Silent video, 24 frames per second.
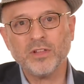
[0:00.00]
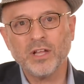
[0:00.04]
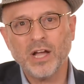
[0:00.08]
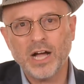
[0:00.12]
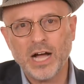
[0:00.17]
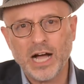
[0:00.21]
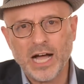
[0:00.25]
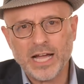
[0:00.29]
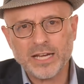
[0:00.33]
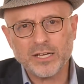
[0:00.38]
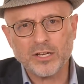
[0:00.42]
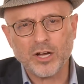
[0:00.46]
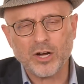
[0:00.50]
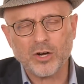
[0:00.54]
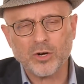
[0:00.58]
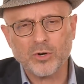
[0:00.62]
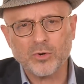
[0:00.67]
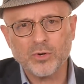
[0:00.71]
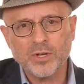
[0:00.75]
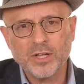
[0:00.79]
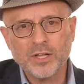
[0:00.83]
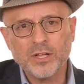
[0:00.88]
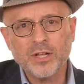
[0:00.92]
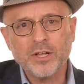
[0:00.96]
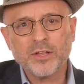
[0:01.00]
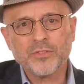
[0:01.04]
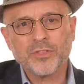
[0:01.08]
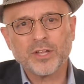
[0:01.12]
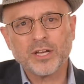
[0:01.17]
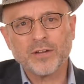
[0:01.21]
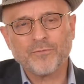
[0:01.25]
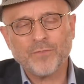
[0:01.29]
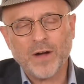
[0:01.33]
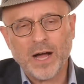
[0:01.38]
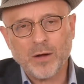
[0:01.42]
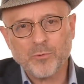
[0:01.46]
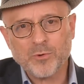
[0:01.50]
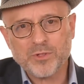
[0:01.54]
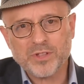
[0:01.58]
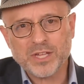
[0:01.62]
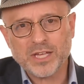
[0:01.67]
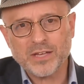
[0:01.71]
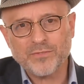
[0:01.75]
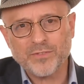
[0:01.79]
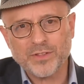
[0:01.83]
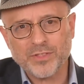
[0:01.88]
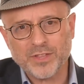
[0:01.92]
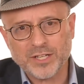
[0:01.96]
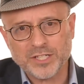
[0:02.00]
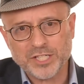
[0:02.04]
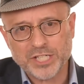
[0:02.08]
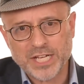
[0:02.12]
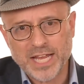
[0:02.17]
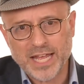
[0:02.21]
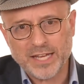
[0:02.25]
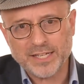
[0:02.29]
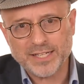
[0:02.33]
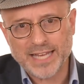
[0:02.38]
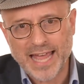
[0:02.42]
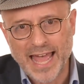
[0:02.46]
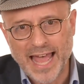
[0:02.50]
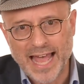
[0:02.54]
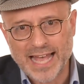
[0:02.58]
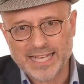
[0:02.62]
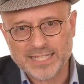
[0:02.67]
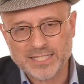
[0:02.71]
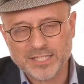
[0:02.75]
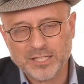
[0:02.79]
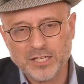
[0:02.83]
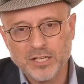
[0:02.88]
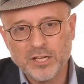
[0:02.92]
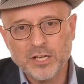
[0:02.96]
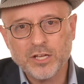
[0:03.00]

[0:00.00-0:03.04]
I know that if I was given the task